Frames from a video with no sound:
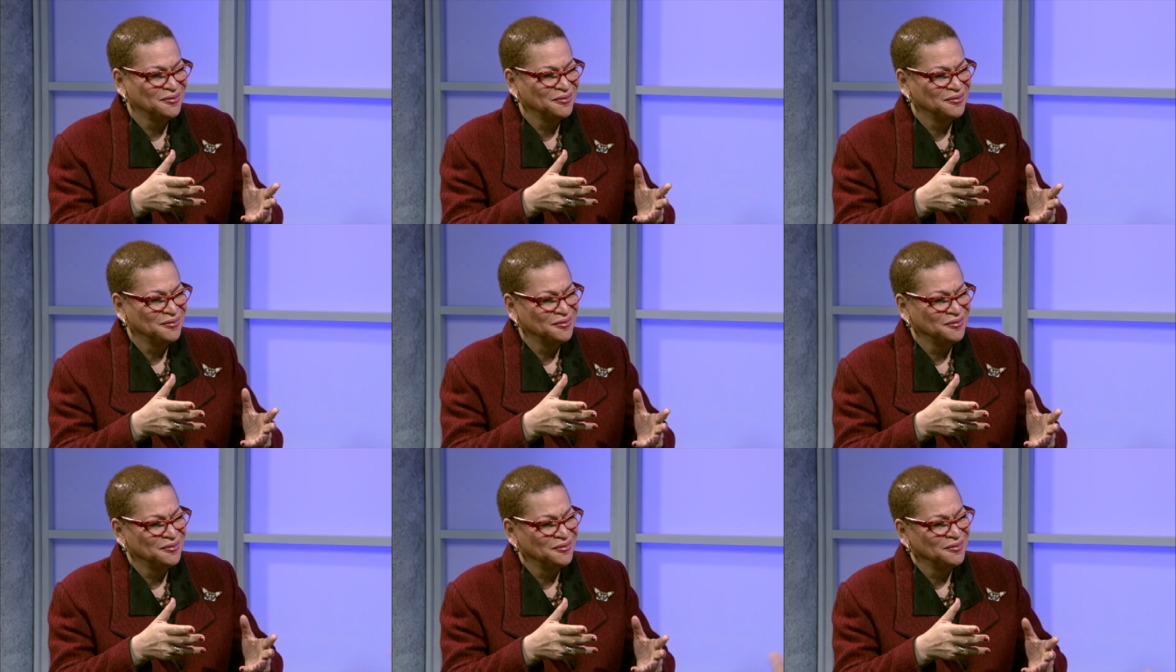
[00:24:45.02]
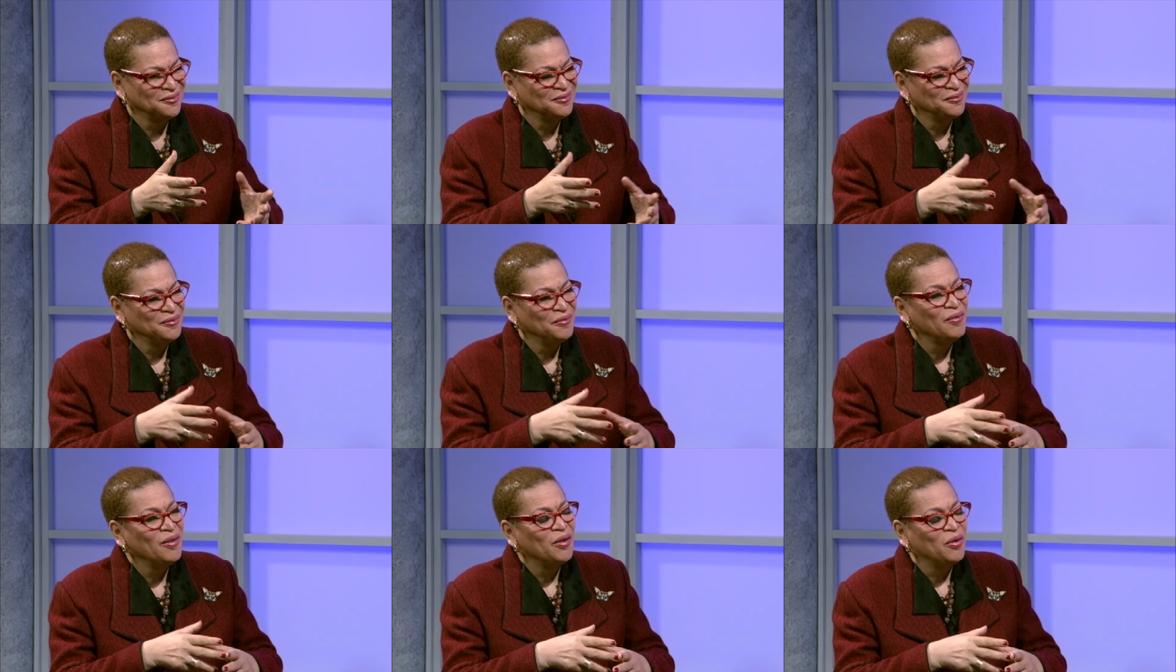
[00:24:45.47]
our true
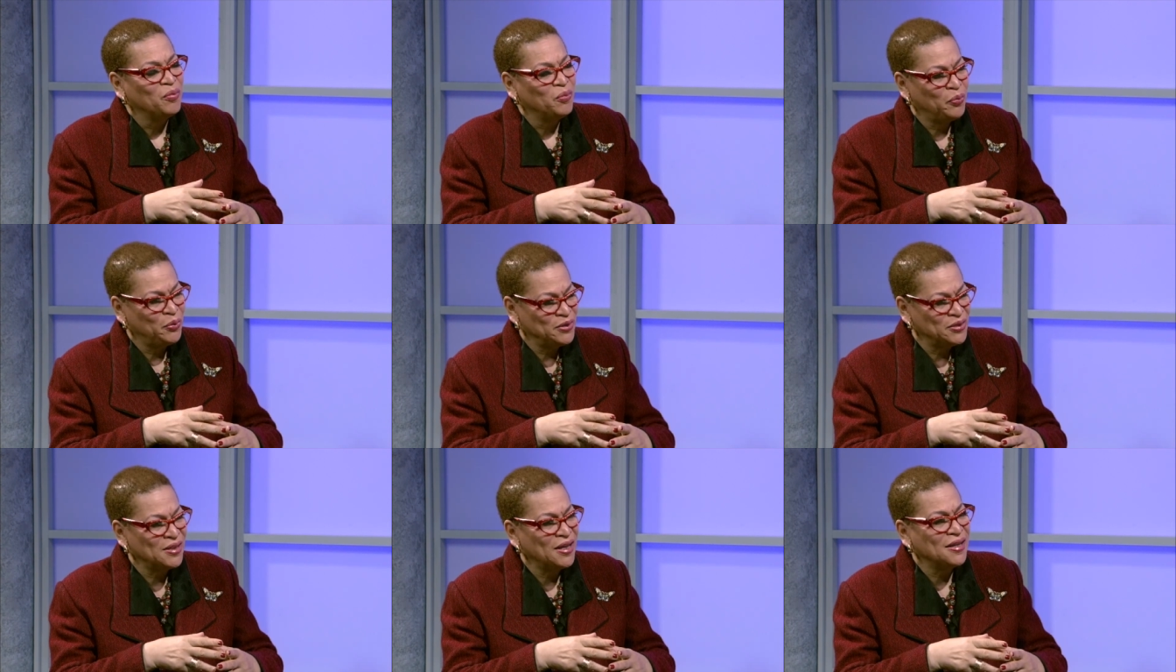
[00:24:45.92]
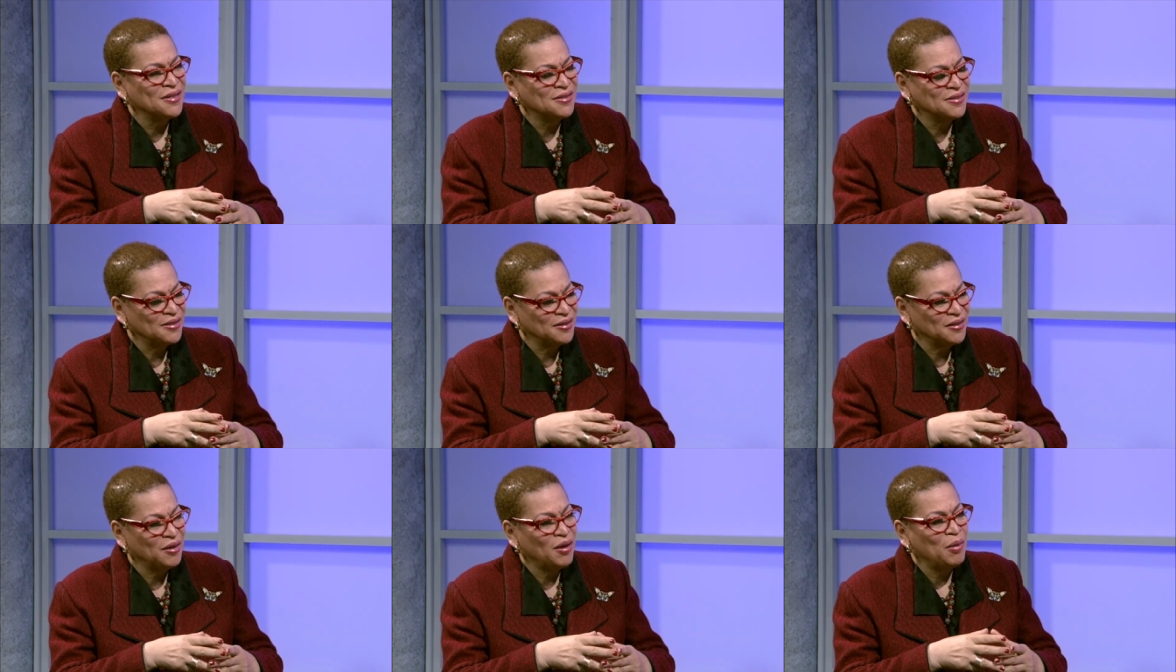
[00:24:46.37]
history. Precisely.
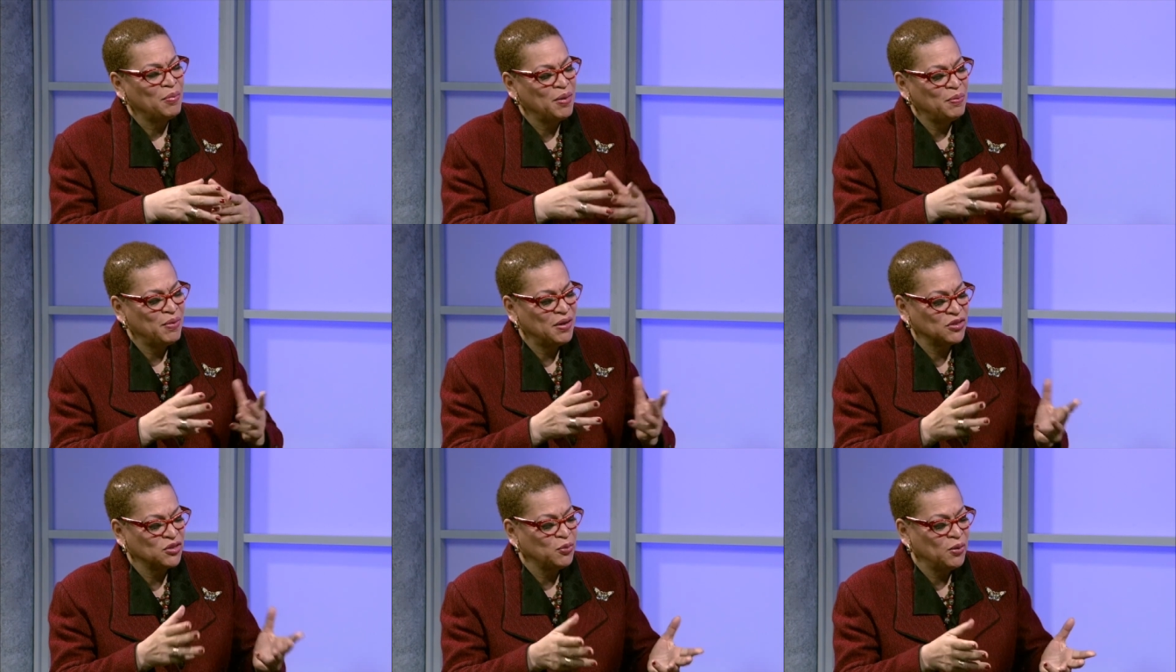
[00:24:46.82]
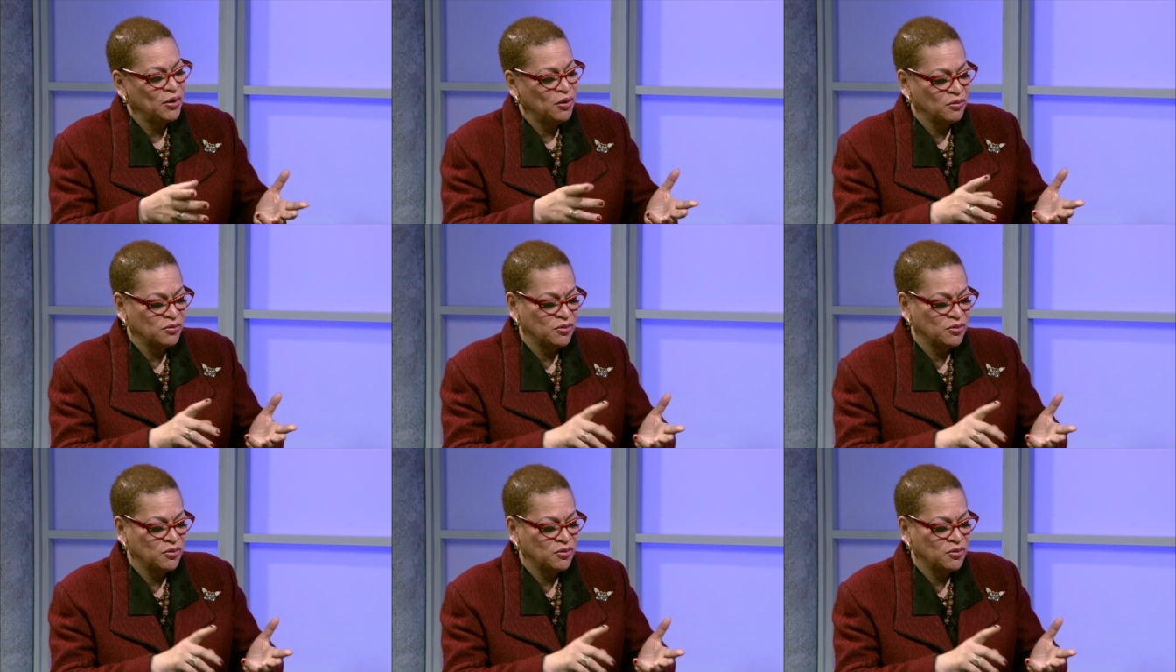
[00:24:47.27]
Yeah. I mean, mm-hmm. because we mm-hmm.